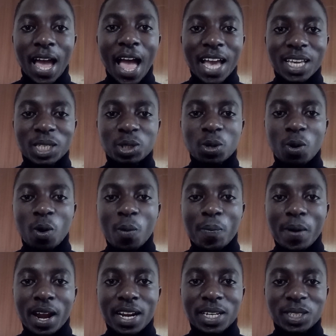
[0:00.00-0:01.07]
actual
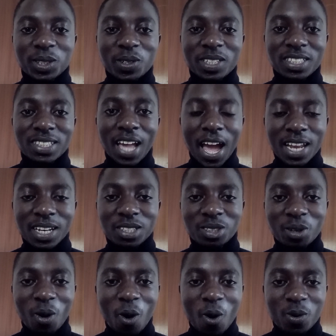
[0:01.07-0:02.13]
operations,
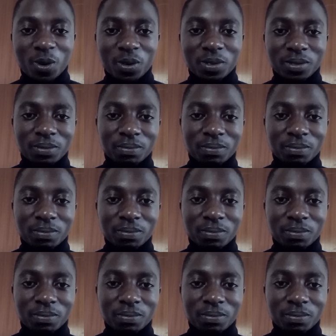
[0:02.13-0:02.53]
hands-on,